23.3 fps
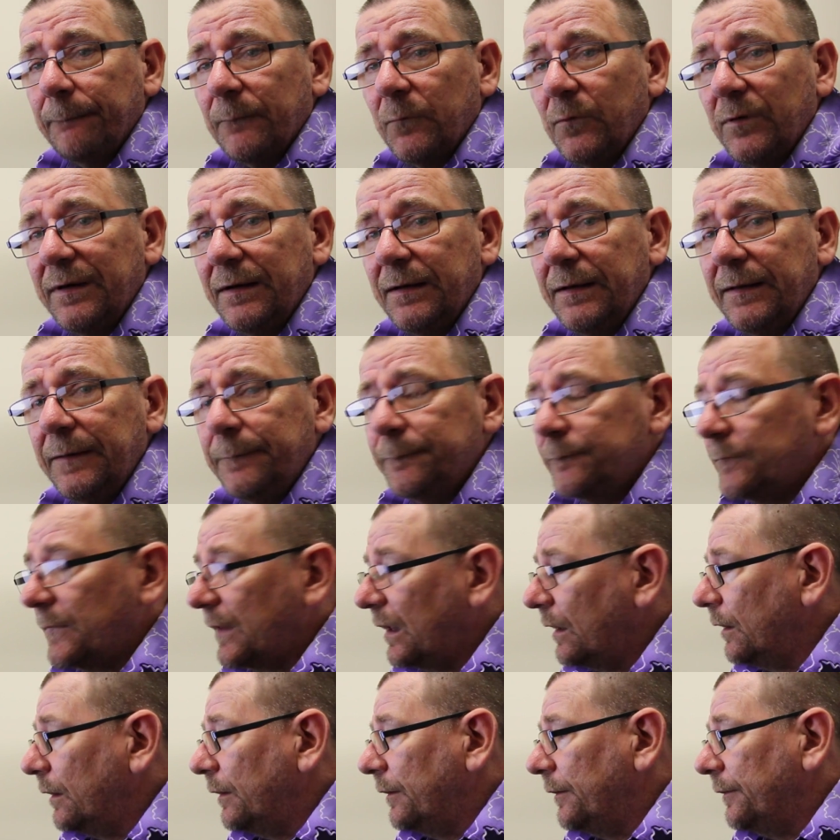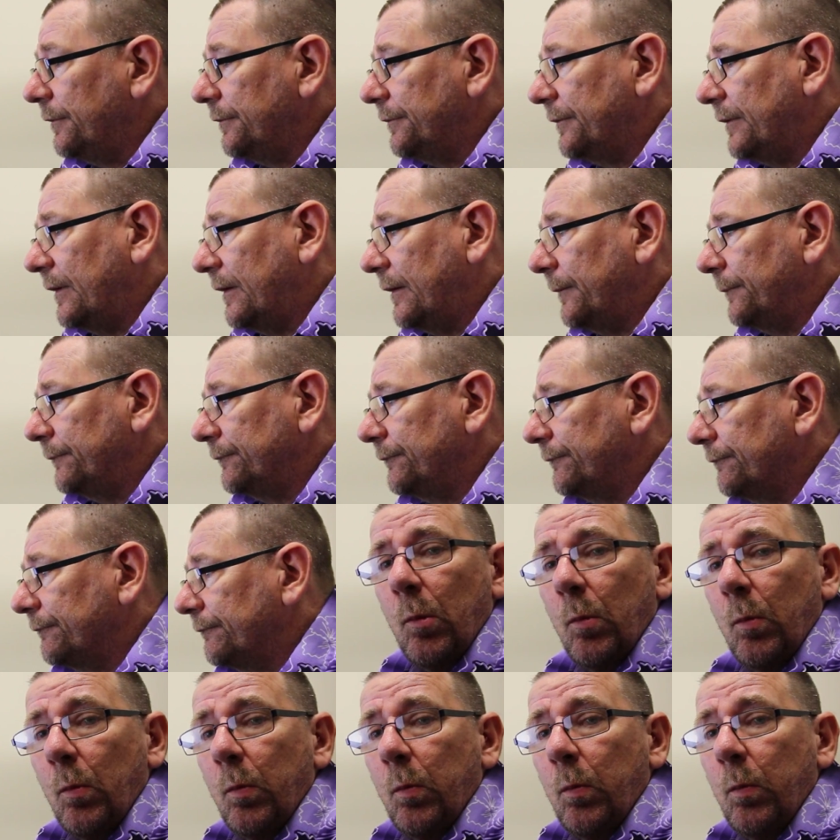really. So.
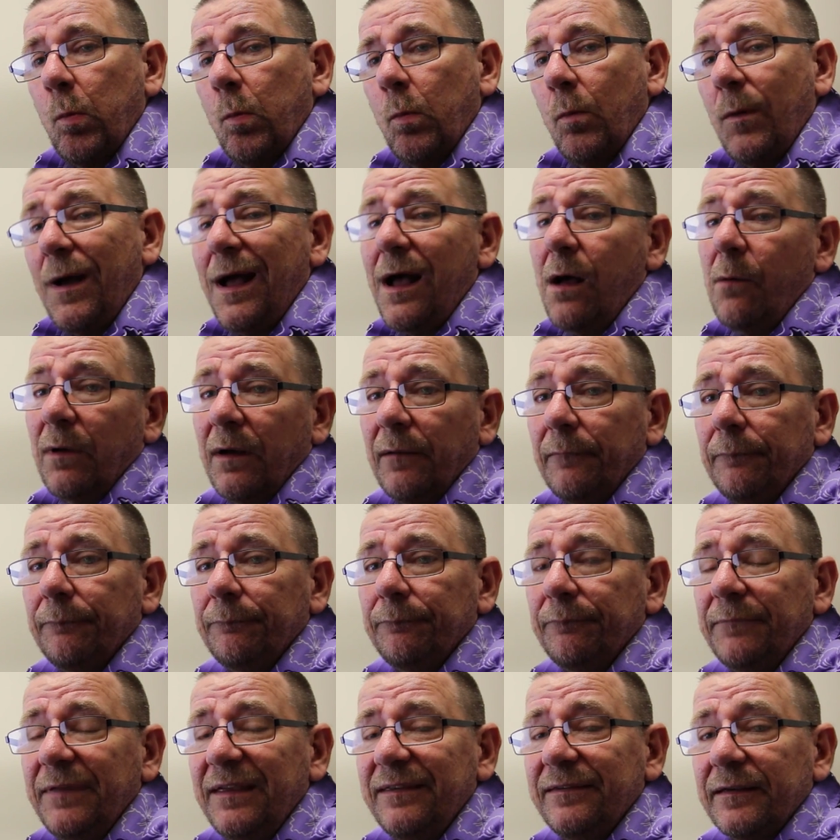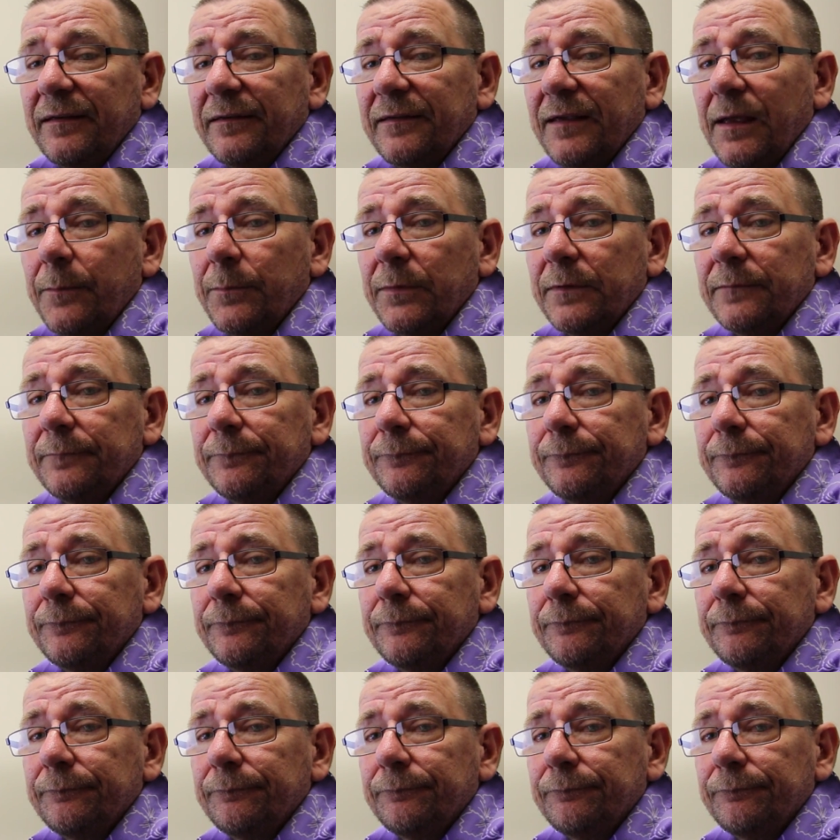Oh well, these things happen.
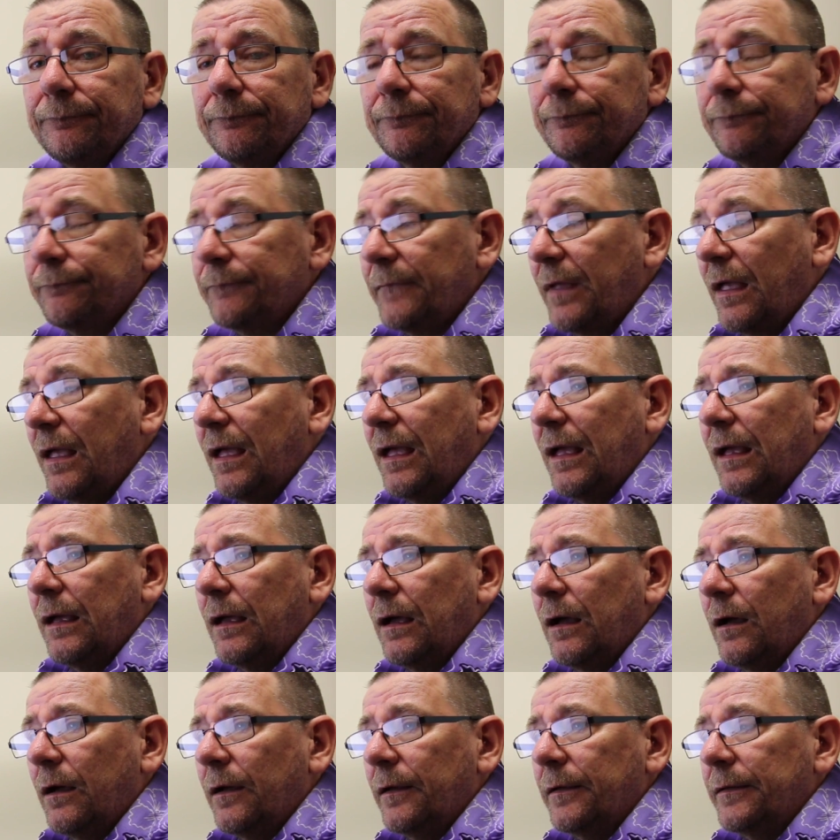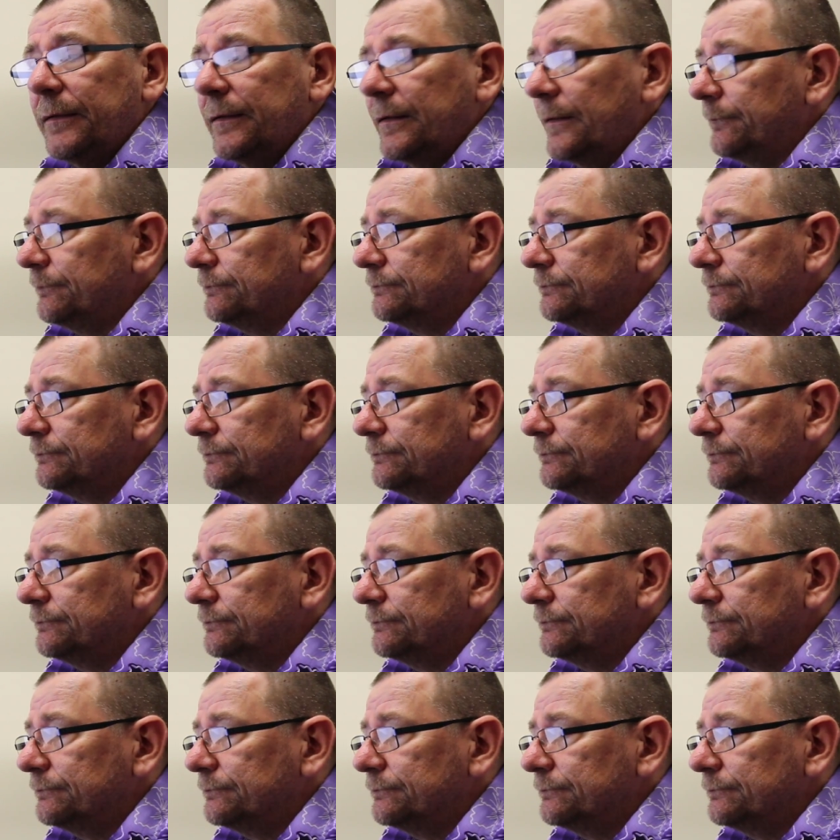Back